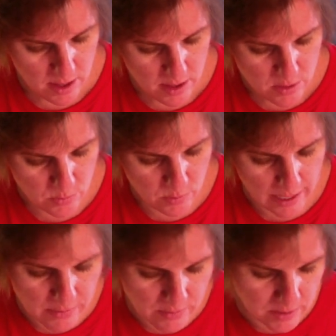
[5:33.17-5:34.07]
The rate
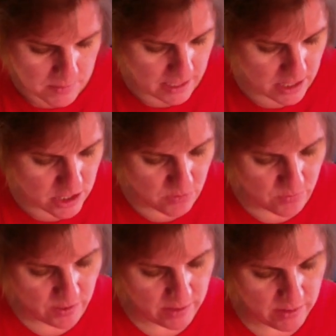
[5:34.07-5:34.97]
of elimination
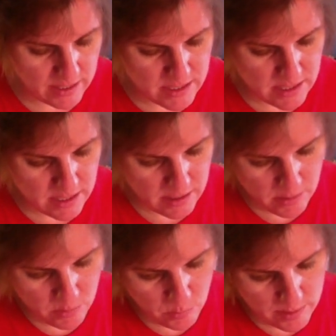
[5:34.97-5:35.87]
varies
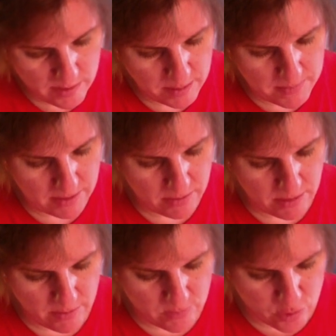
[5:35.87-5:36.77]
with the amount
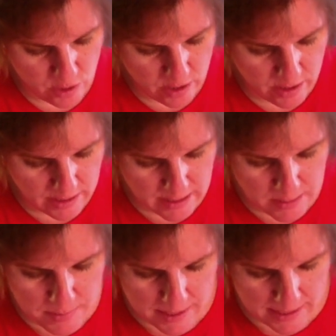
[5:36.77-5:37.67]
of drug in the
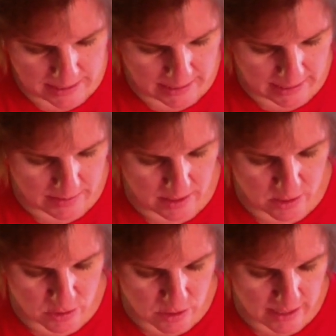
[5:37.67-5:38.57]
body and the
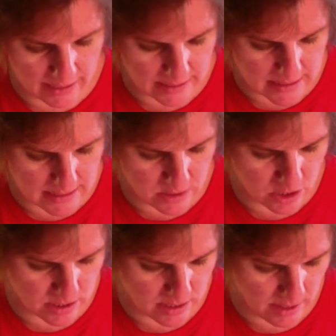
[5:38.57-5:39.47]
underlying
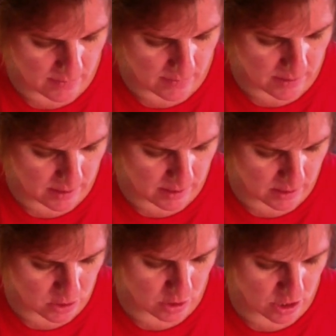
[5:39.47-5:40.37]
conditions of the
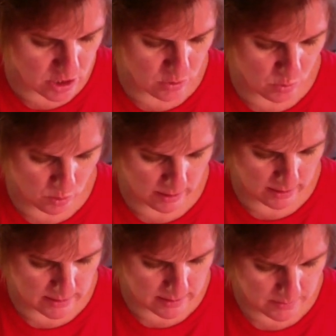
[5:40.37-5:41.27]
excretion
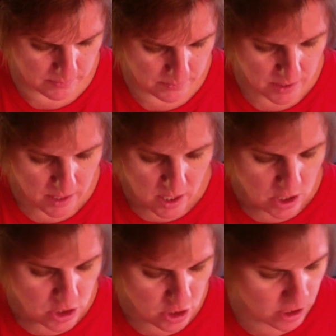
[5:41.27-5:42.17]
organs.
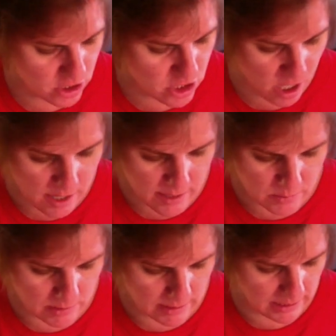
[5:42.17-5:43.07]
During shock, when
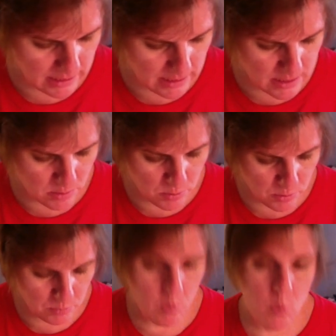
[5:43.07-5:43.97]
the kidneys are
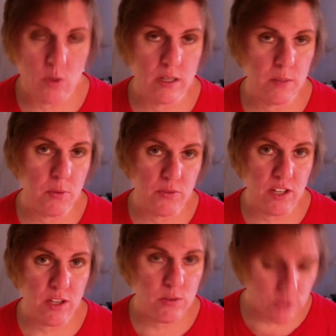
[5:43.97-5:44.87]
poorly
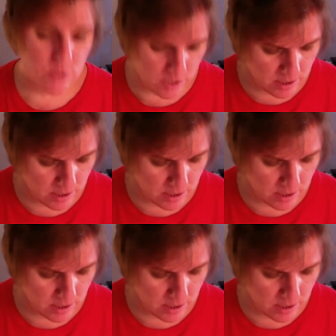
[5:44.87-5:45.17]
perfused,